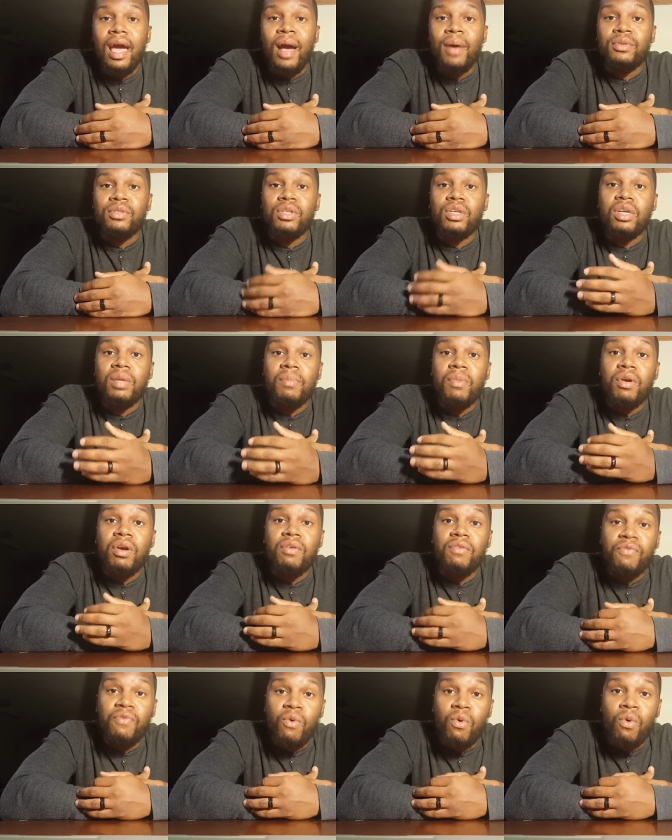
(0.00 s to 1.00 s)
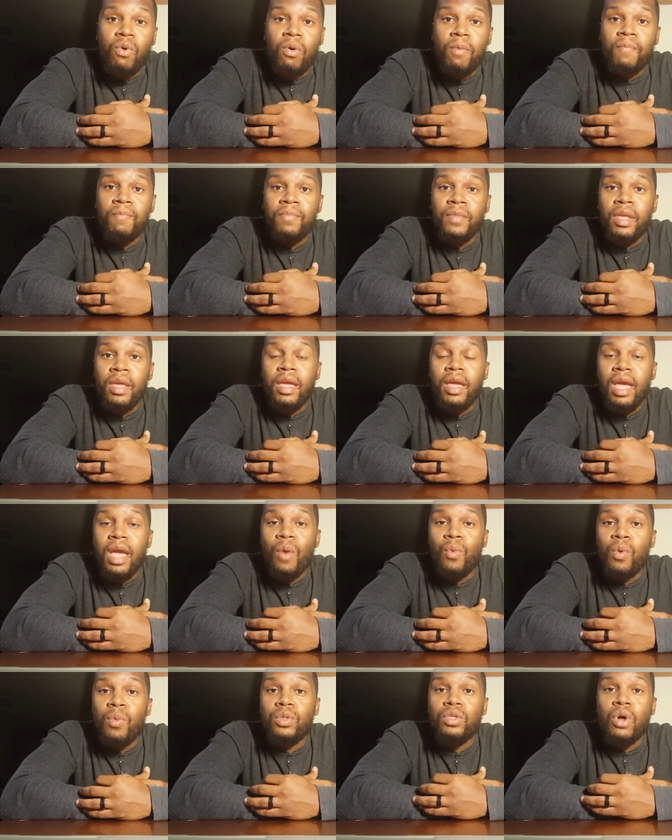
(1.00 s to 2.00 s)
I was in a community forum,
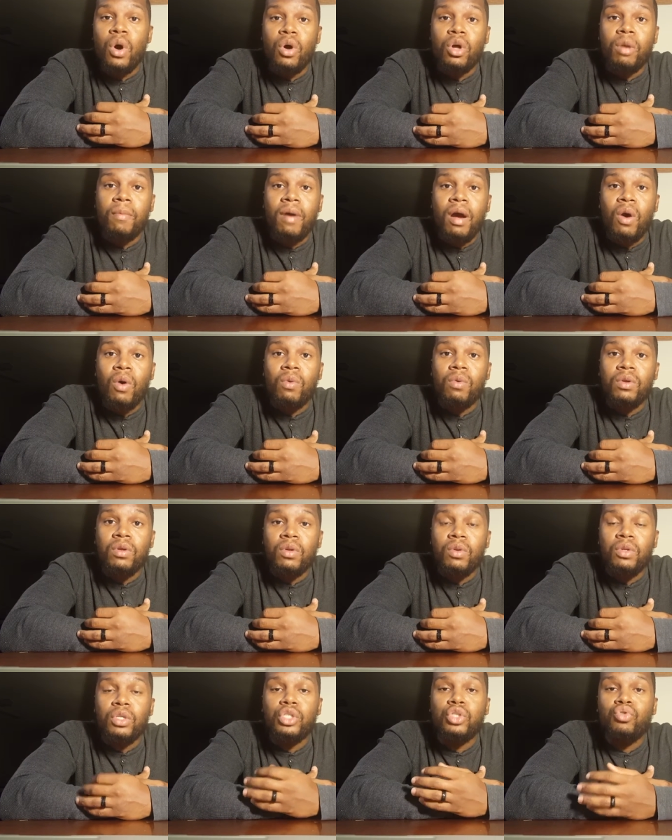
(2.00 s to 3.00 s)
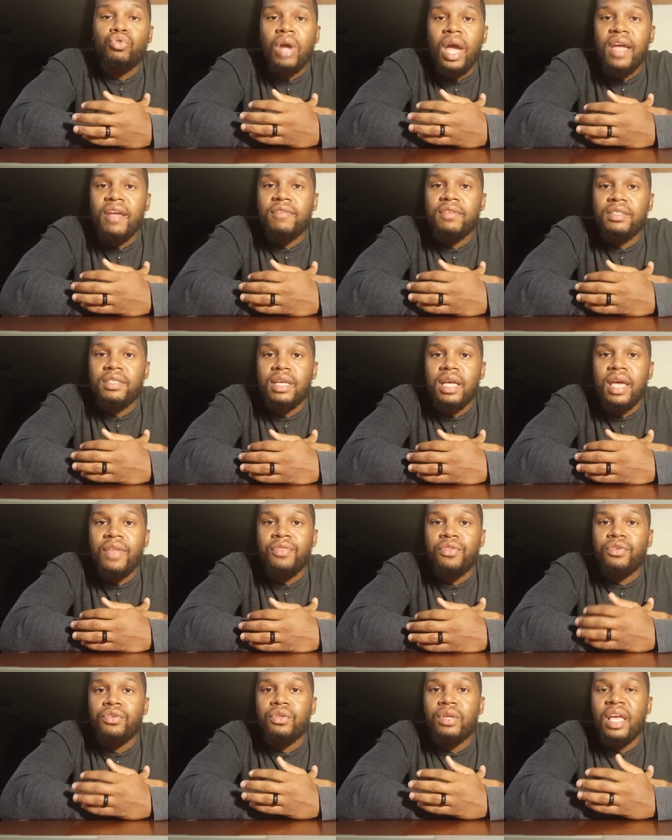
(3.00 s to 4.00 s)
and we were talking about you know, the strifes
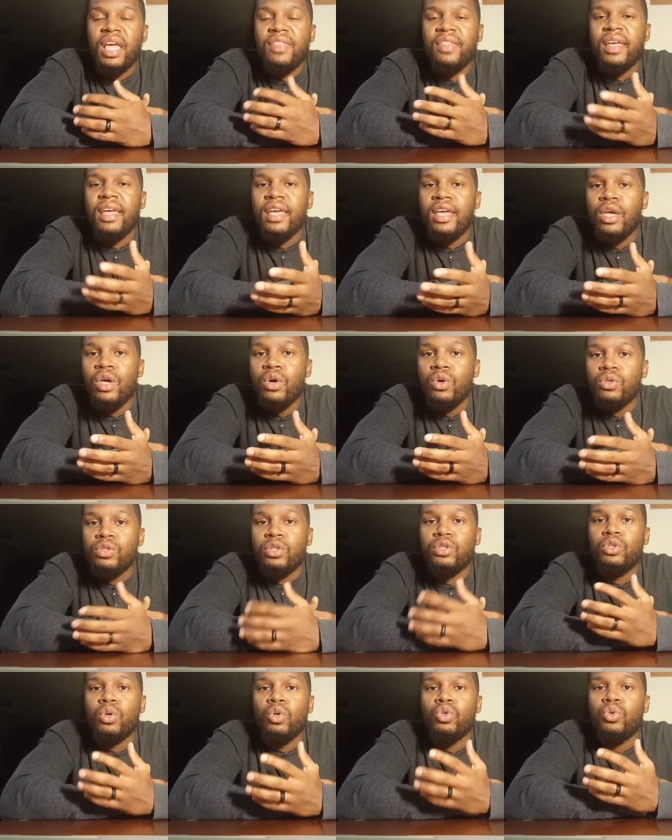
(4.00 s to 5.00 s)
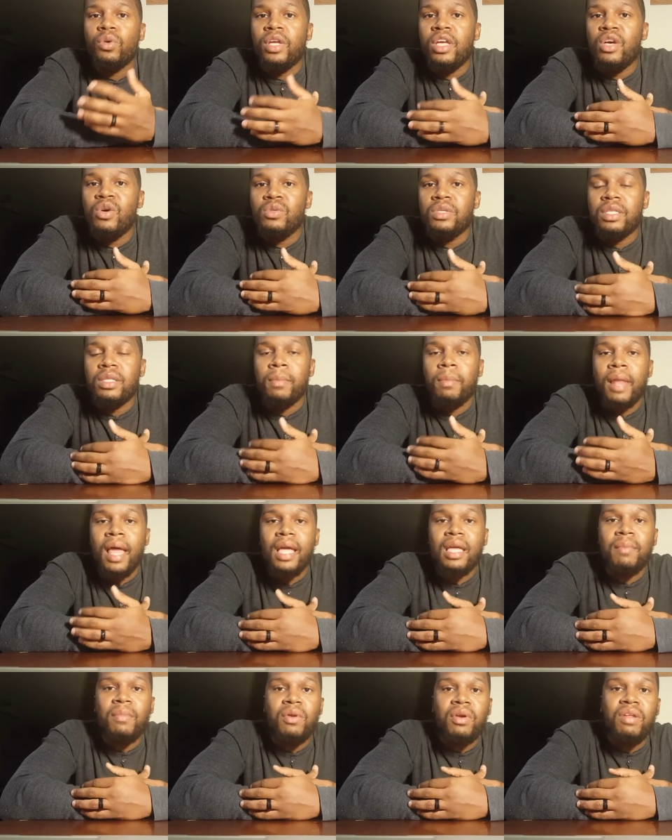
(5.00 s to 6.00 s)
and the, and the ills, the social ills that the
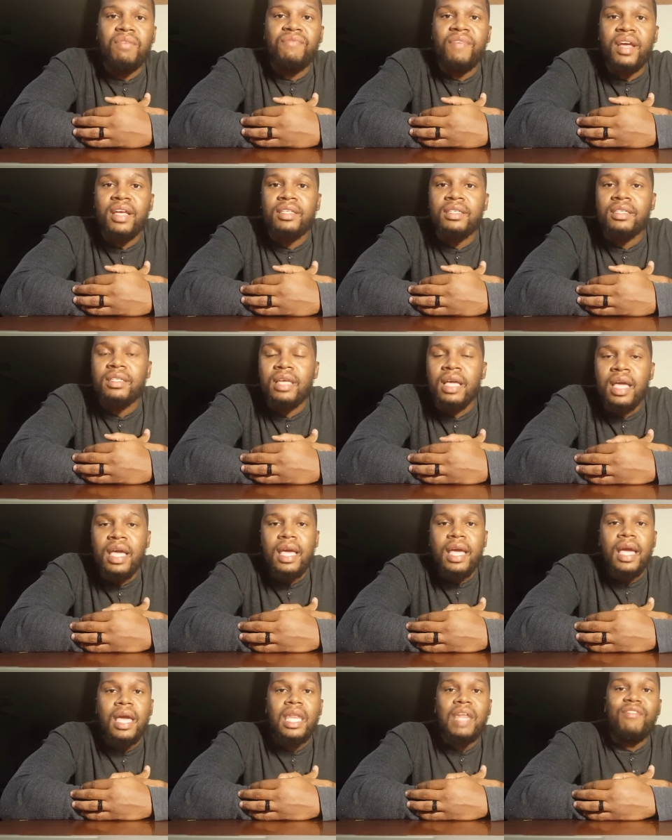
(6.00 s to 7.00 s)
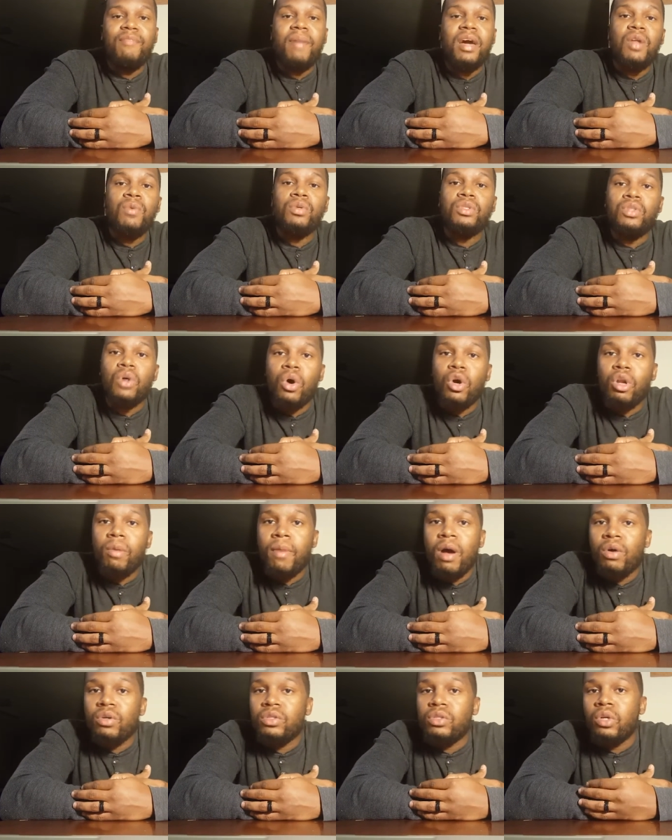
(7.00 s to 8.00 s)
black community faces. And everybody was talking
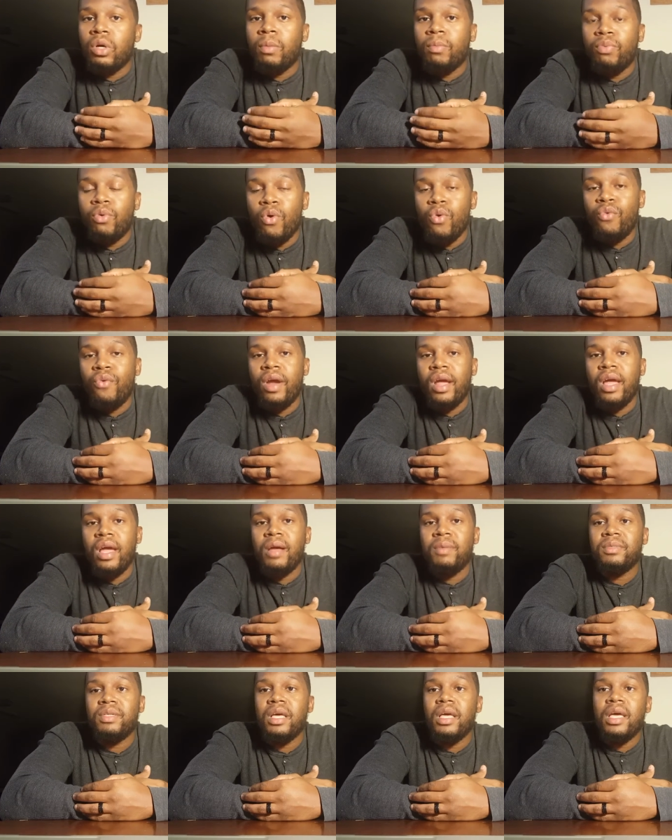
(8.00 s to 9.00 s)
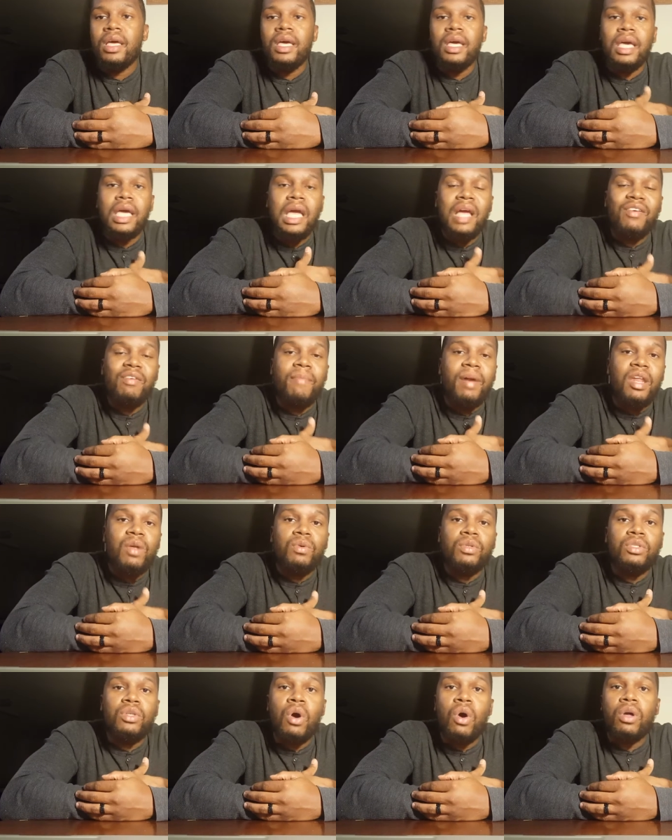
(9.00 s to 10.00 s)
about certain programs.
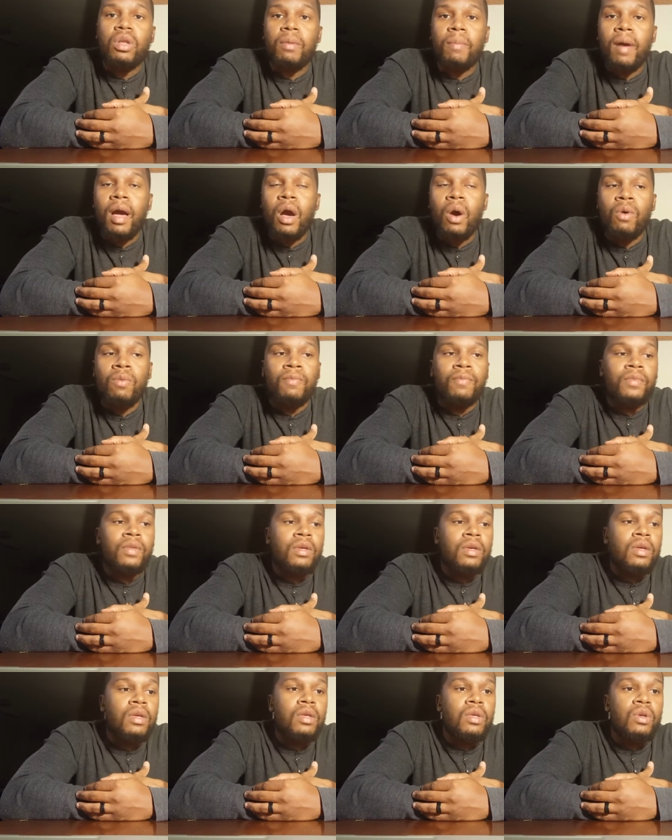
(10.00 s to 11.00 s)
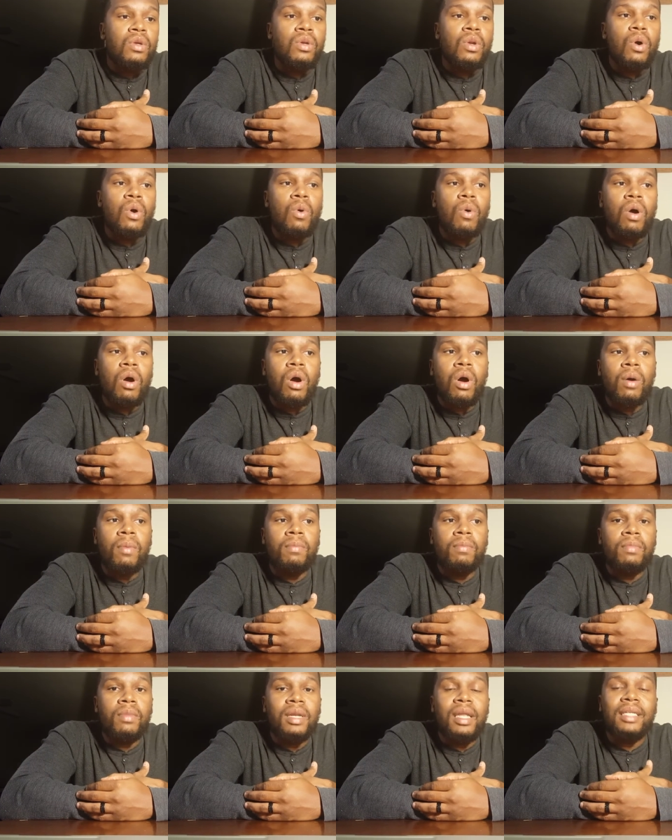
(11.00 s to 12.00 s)
Everybody was talking about, you know,
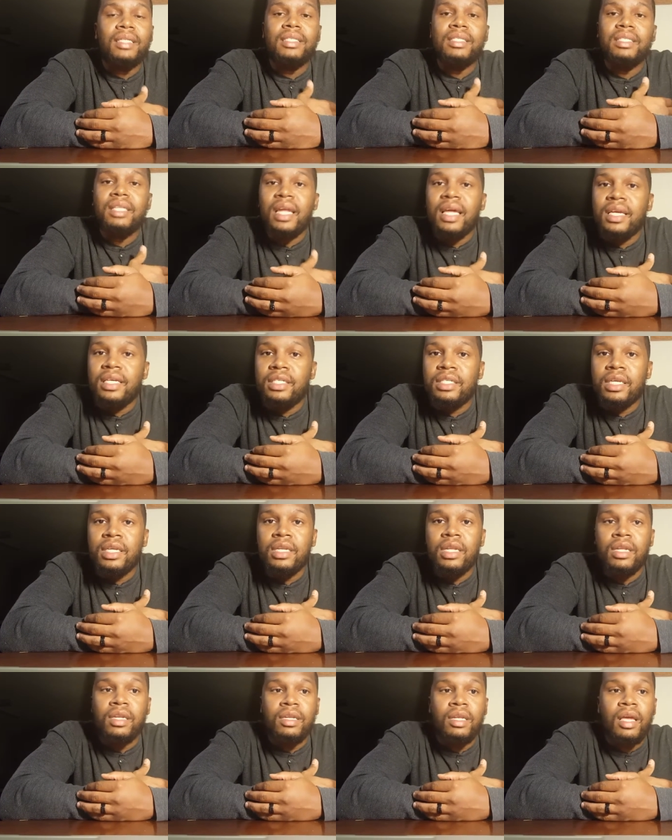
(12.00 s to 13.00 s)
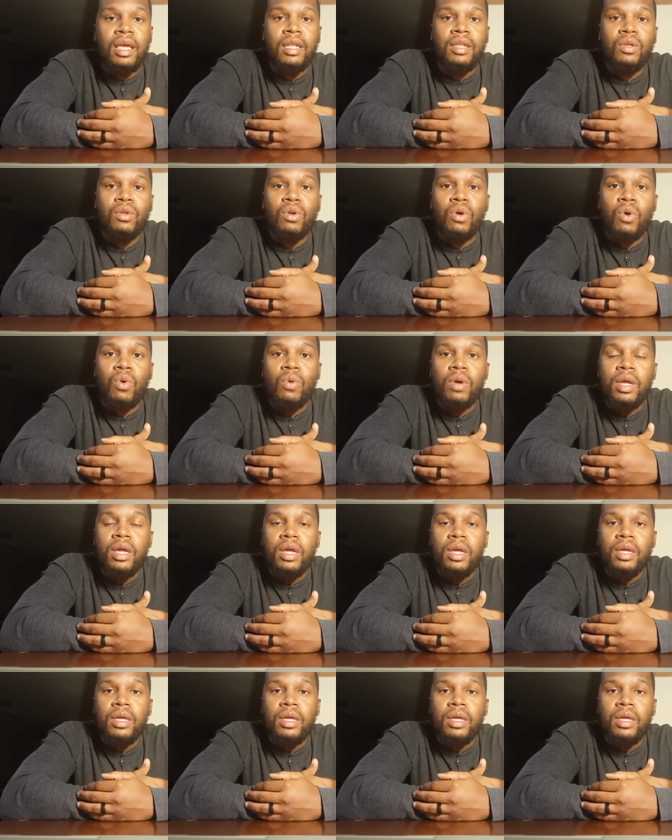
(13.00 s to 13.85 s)
um, legislation and and you know,